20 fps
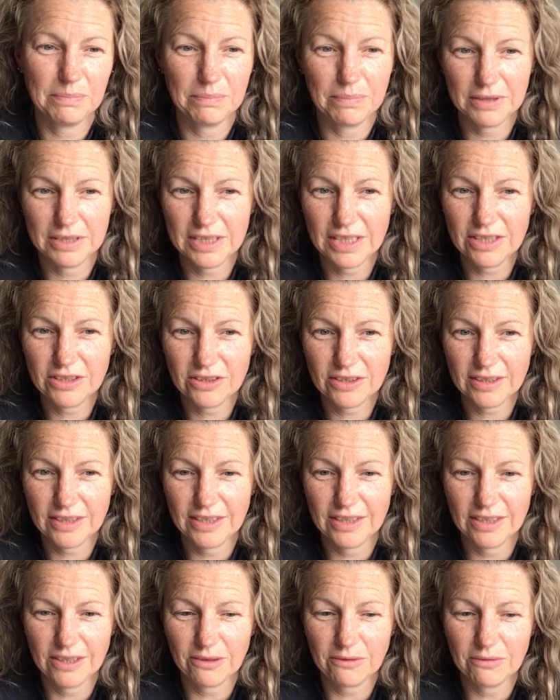potentially
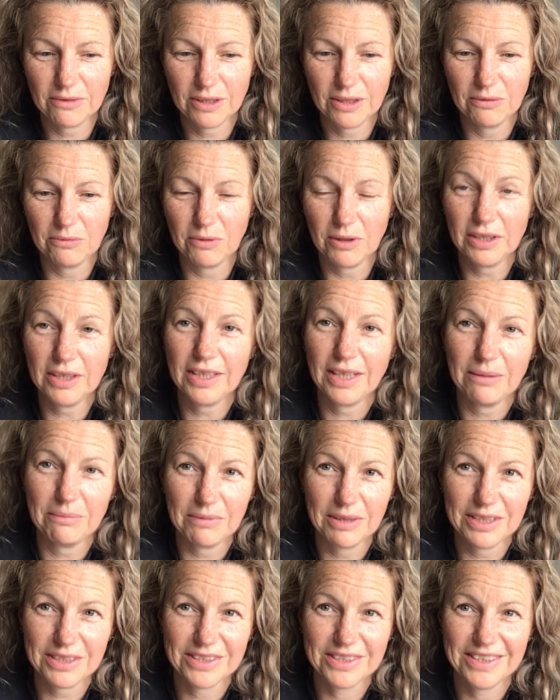you don't really want that
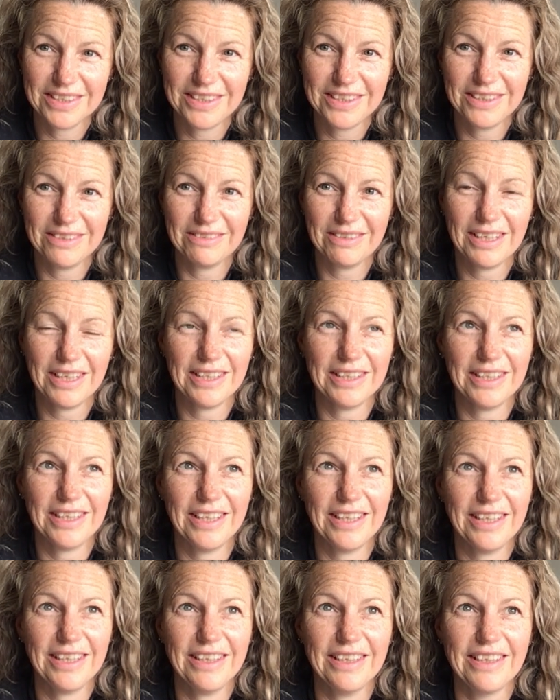much sitting around
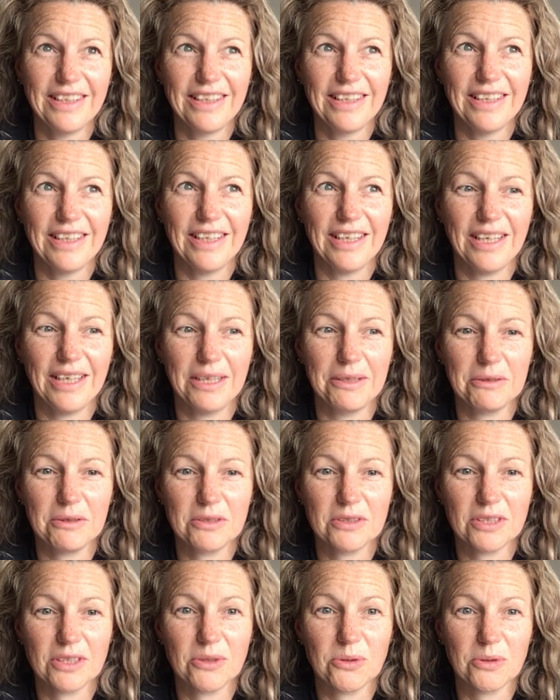there
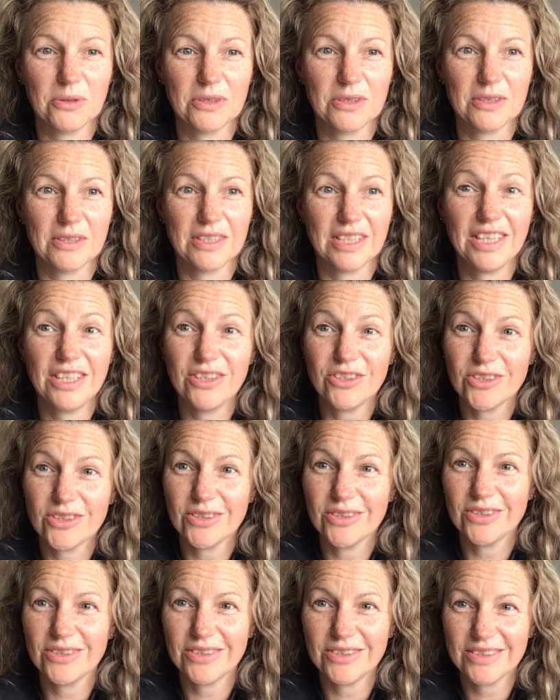because uh, it causes
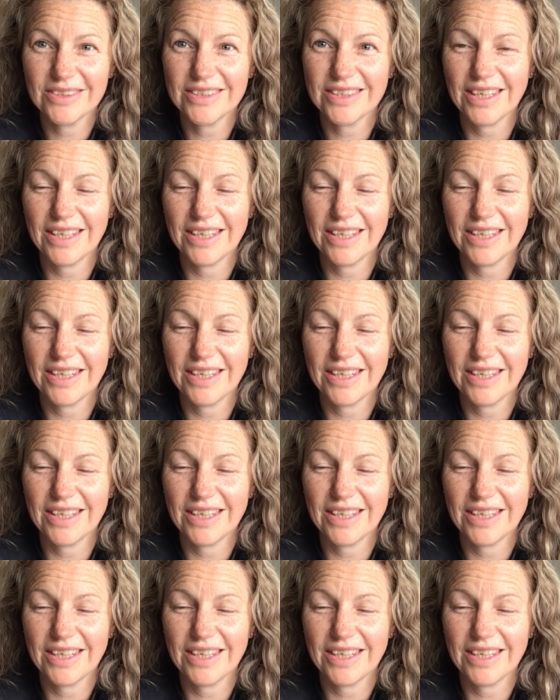issues.